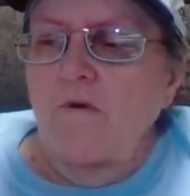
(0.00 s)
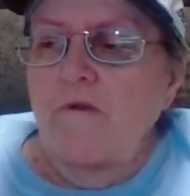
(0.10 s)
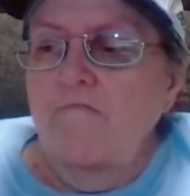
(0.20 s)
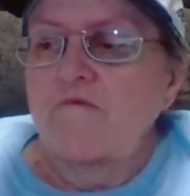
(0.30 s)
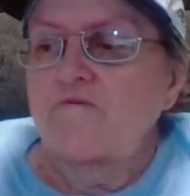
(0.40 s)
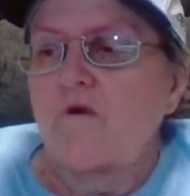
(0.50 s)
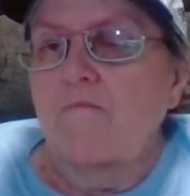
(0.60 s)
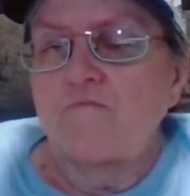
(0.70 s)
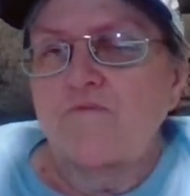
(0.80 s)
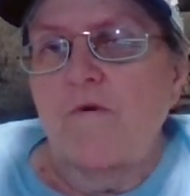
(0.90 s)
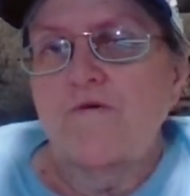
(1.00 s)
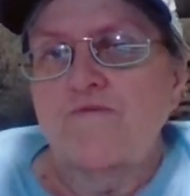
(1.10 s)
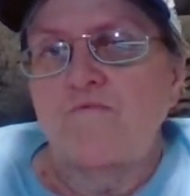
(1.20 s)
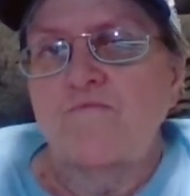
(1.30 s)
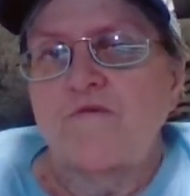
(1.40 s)
even the trauma response
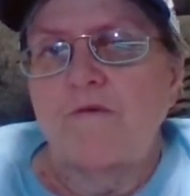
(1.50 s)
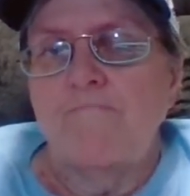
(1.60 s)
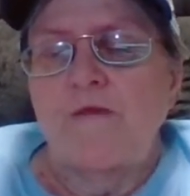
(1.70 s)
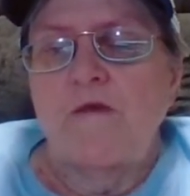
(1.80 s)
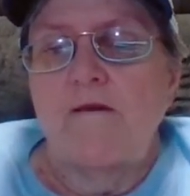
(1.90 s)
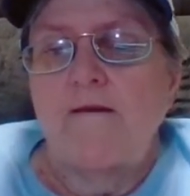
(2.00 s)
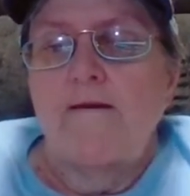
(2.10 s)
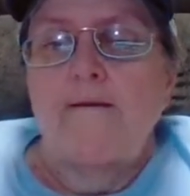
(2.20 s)
known as NPD,